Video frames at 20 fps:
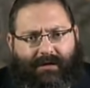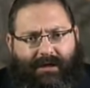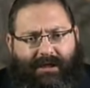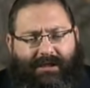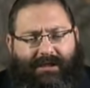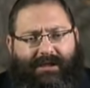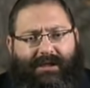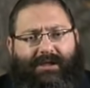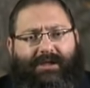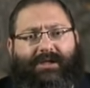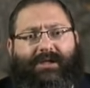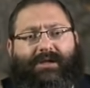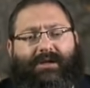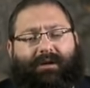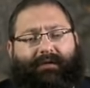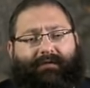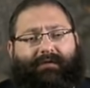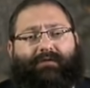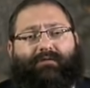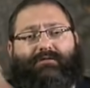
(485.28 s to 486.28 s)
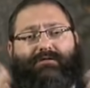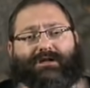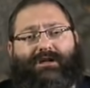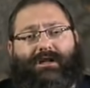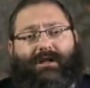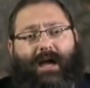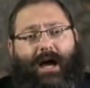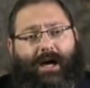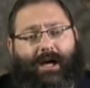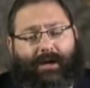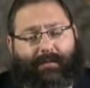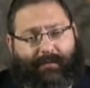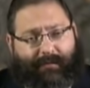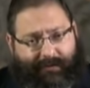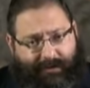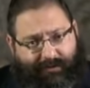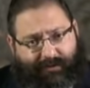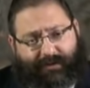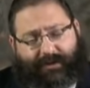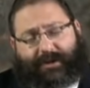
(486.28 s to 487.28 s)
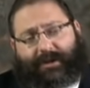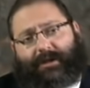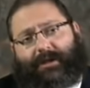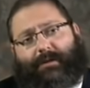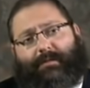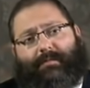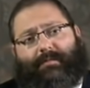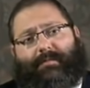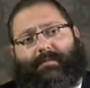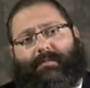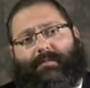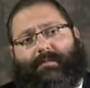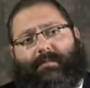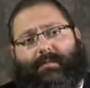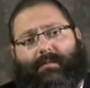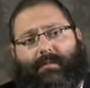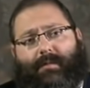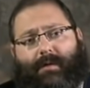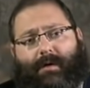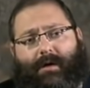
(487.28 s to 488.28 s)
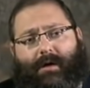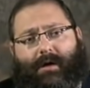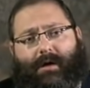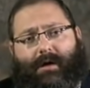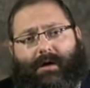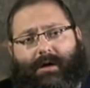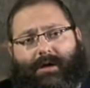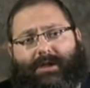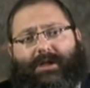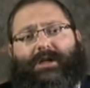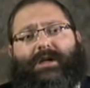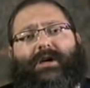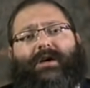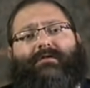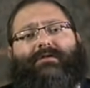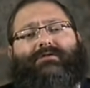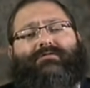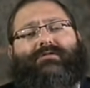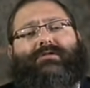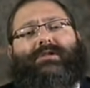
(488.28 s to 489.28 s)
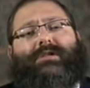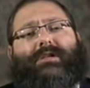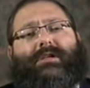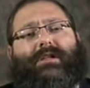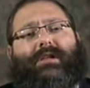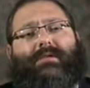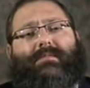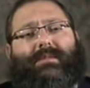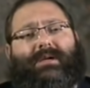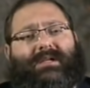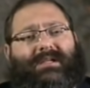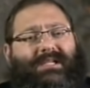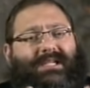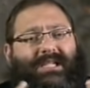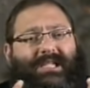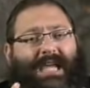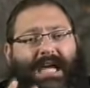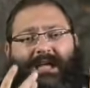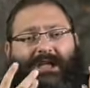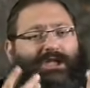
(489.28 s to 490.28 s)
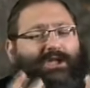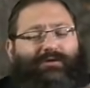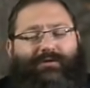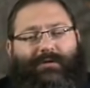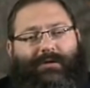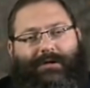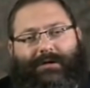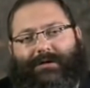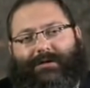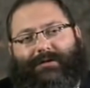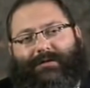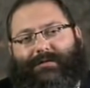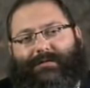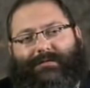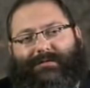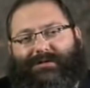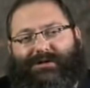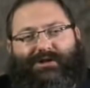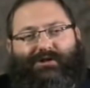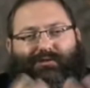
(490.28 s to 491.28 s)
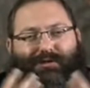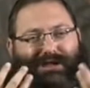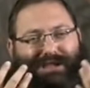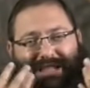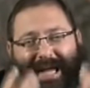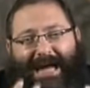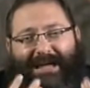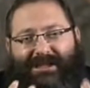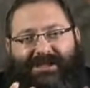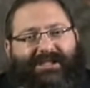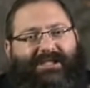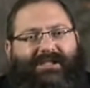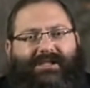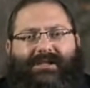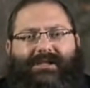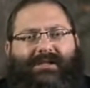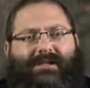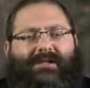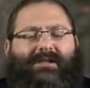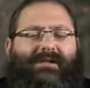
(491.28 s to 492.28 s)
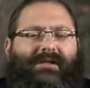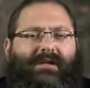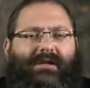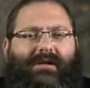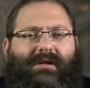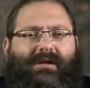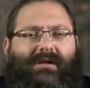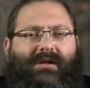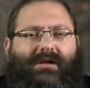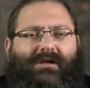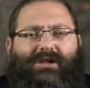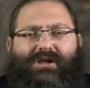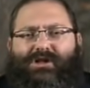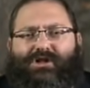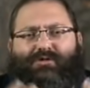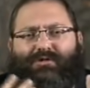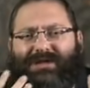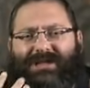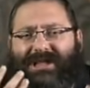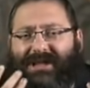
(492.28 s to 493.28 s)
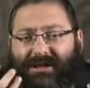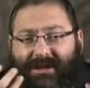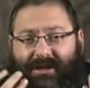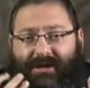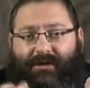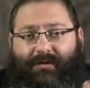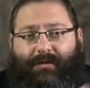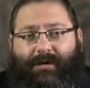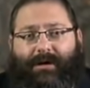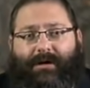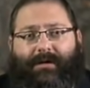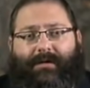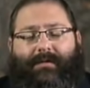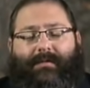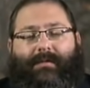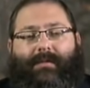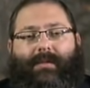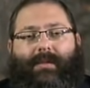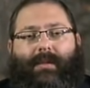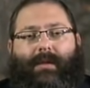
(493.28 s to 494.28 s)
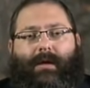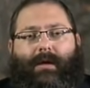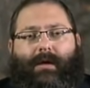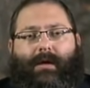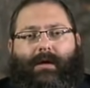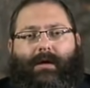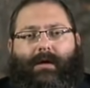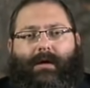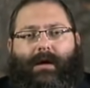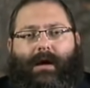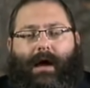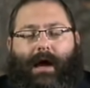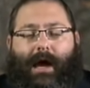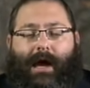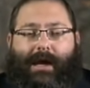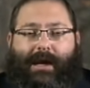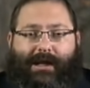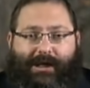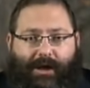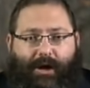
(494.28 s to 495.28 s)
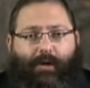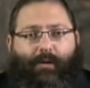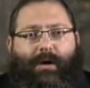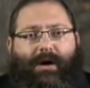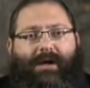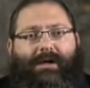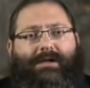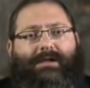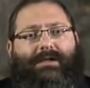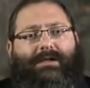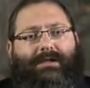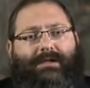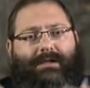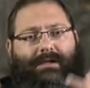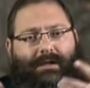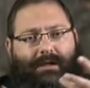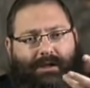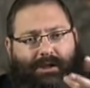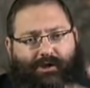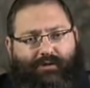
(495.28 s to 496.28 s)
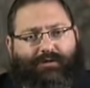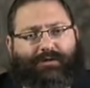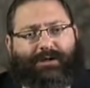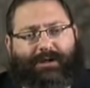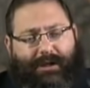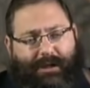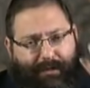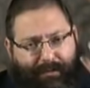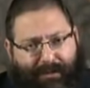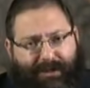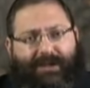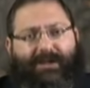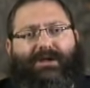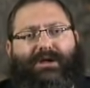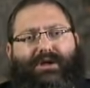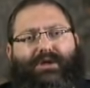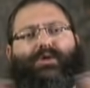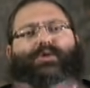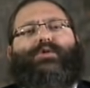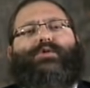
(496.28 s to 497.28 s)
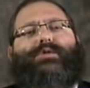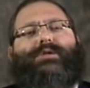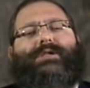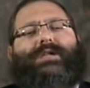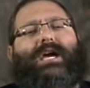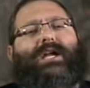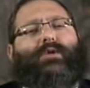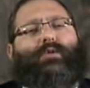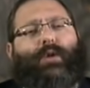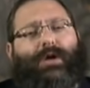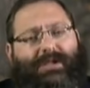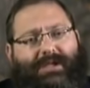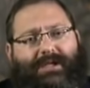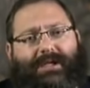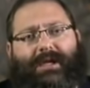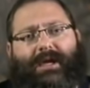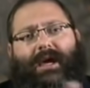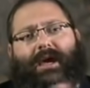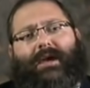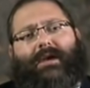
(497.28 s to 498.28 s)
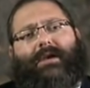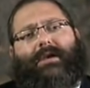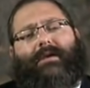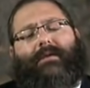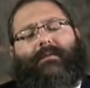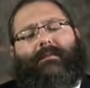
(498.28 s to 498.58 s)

It's the city of Yerushalayim, of Jerusalem. City of Jerusalem is central to Jewish consciousness, to Jewish history. And as always, Jerusalem is in the news yet once again.